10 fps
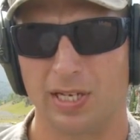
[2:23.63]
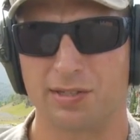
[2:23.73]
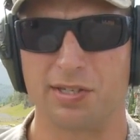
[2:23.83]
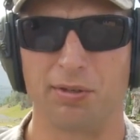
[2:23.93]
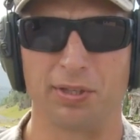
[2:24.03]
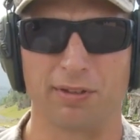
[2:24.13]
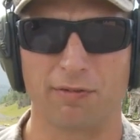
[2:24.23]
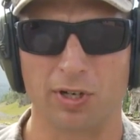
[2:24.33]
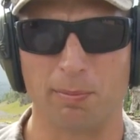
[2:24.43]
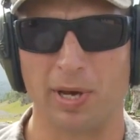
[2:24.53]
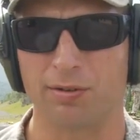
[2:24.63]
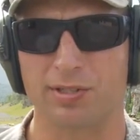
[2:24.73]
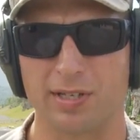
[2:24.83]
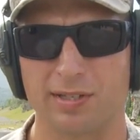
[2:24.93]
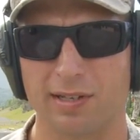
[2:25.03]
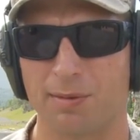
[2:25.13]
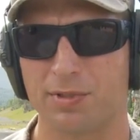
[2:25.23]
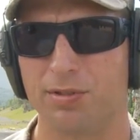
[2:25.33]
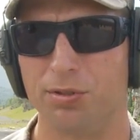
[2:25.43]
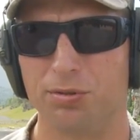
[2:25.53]
instilling the fundamentals into them
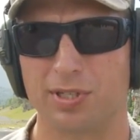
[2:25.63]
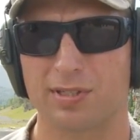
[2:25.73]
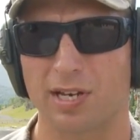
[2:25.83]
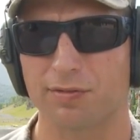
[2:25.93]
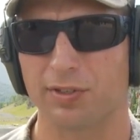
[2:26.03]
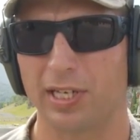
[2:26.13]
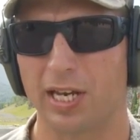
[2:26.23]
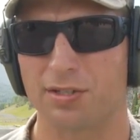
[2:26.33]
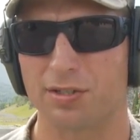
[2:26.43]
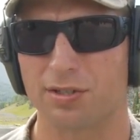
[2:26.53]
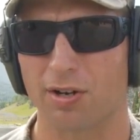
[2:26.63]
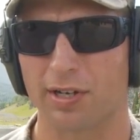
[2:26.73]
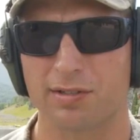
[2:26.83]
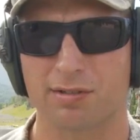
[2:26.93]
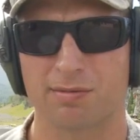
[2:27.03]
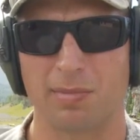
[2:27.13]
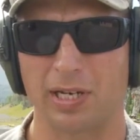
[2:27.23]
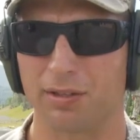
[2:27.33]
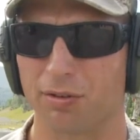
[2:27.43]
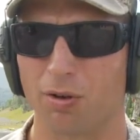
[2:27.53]
to successfully engage these targets,
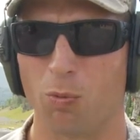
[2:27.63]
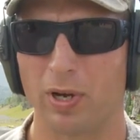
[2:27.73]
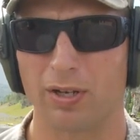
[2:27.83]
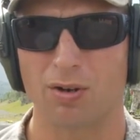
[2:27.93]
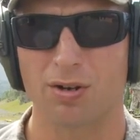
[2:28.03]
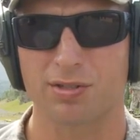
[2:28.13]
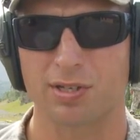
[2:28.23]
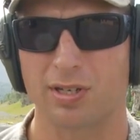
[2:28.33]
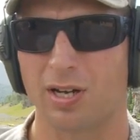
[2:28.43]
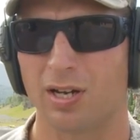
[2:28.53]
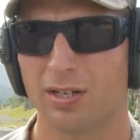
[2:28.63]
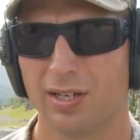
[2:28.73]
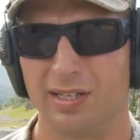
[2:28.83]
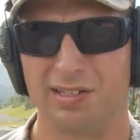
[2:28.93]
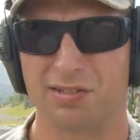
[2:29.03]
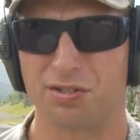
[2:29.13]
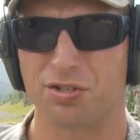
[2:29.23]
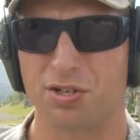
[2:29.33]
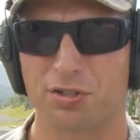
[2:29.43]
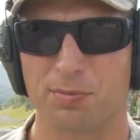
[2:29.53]
making their own win calls and uh, distance
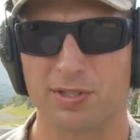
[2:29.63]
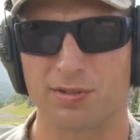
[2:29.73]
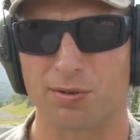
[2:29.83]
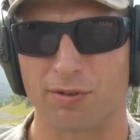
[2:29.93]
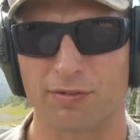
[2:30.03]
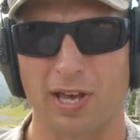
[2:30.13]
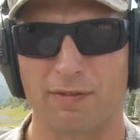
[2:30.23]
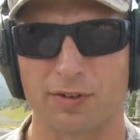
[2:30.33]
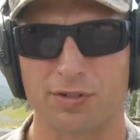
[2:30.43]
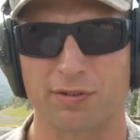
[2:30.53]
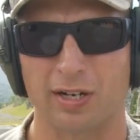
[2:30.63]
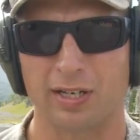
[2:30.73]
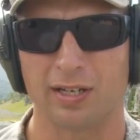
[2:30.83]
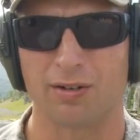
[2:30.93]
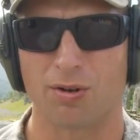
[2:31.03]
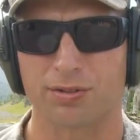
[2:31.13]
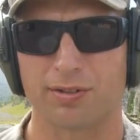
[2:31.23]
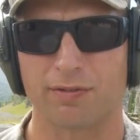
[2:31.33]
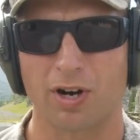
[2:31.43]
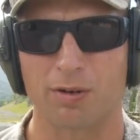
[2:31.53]
judgments in order for that first round hit in an
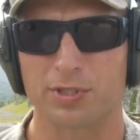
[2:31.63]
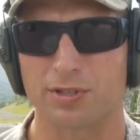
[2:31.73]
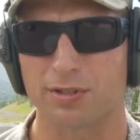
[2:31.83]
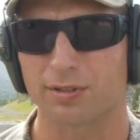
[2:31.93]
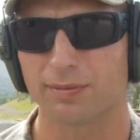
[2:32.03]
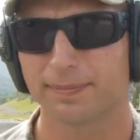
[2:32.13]
alternate firing position.